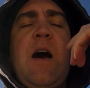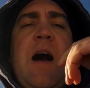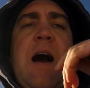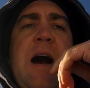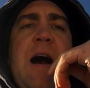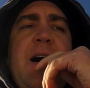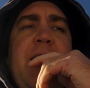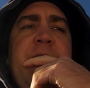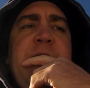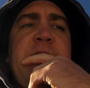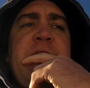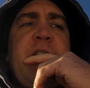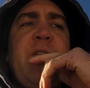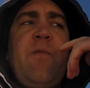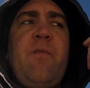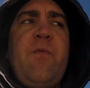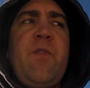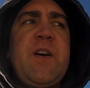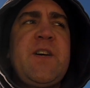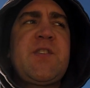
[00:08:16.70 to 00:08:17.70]
and
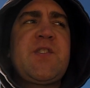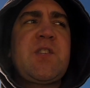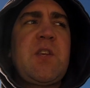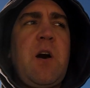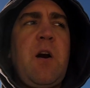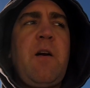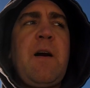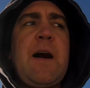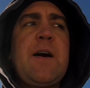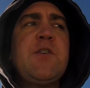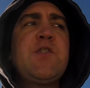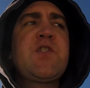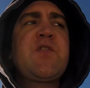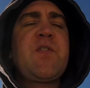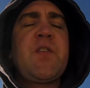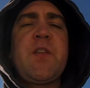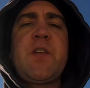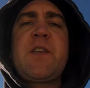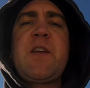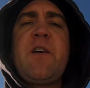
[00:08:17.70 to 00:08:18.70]
this allows
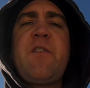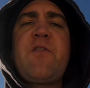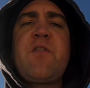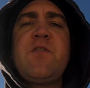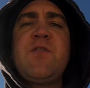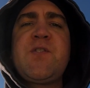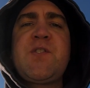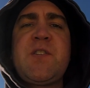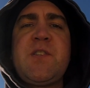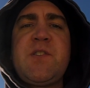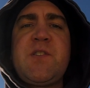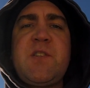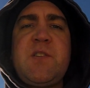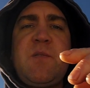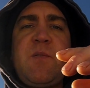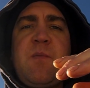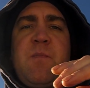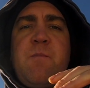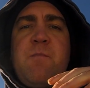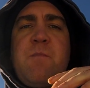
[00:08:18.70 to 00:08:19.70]
for the differences
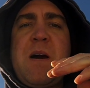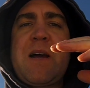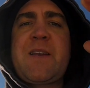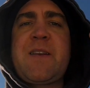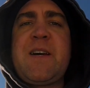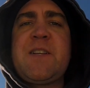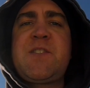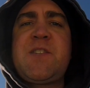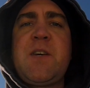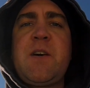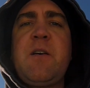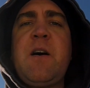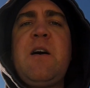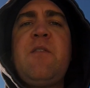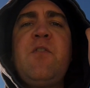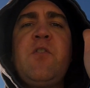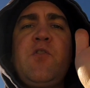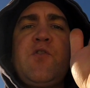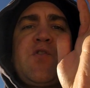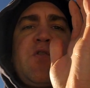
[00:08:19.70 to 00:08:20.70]
in magnetic
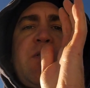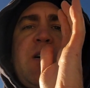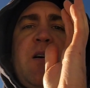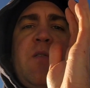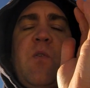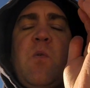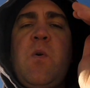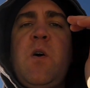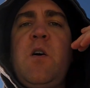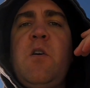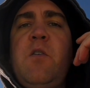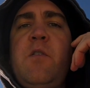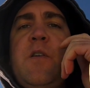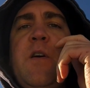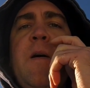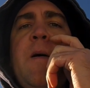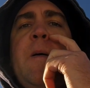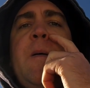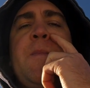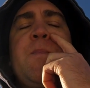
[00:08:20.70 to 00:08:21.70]
levels around the world.
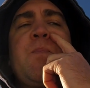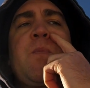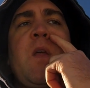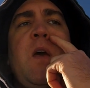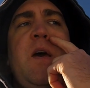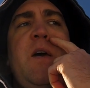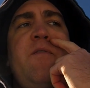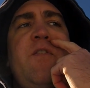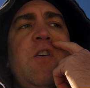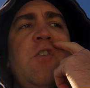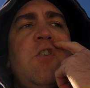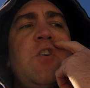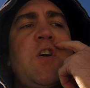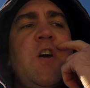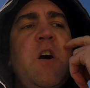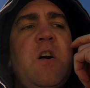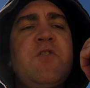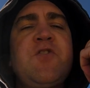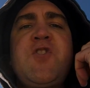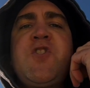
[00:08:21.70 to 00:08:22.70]
If you
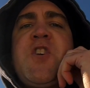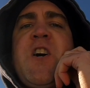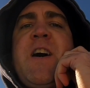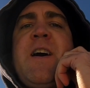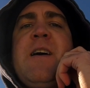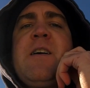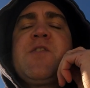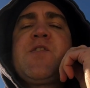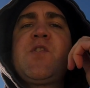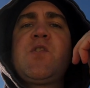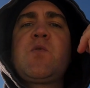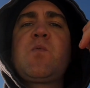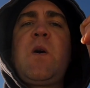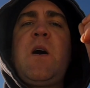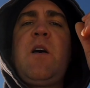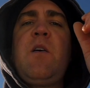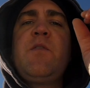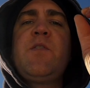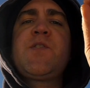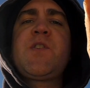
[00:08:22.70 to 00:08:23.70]
look on charts as
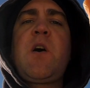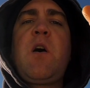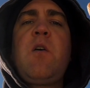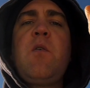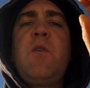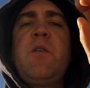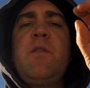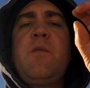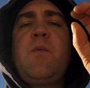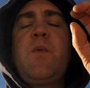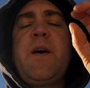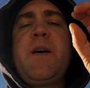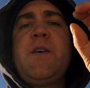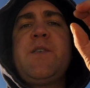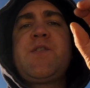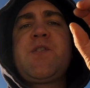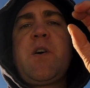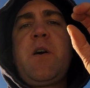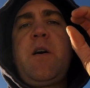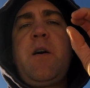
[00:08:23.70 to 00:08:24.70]
well, there's
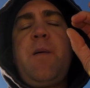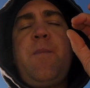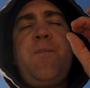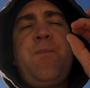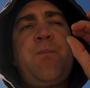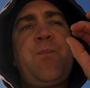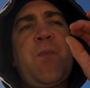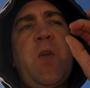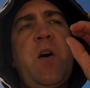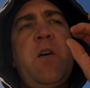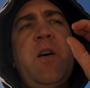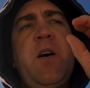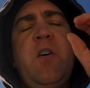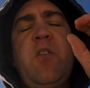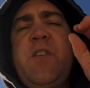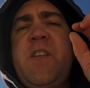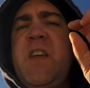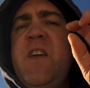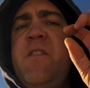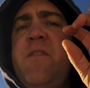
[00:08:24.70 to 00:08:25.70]
always a
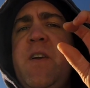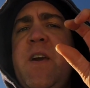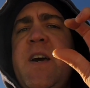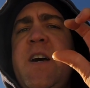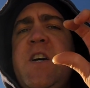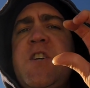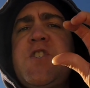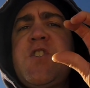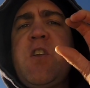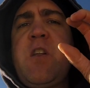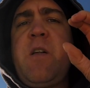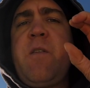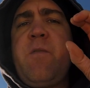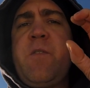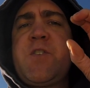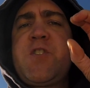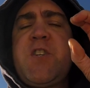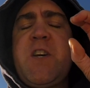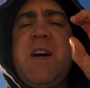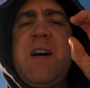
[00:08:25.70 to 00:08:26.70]
little deviation on
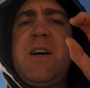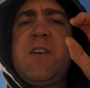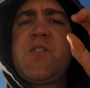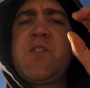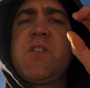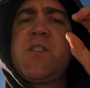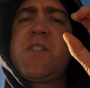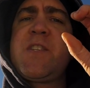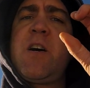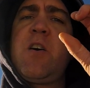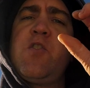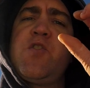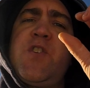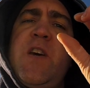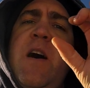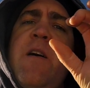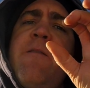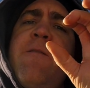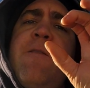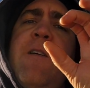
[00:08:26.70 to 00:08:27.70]
the charts that tells
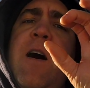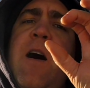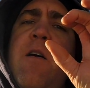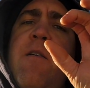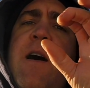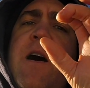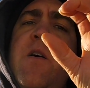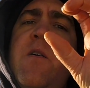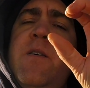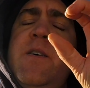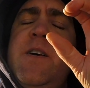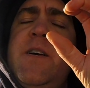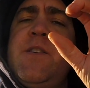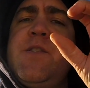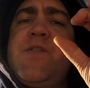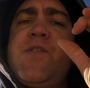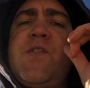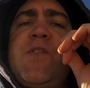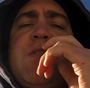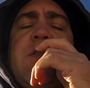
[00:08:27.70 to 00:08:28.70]
you how far out it
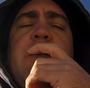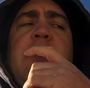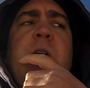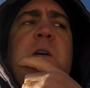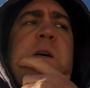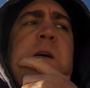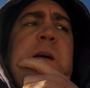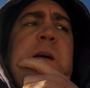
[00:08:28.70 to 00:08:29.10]
is, so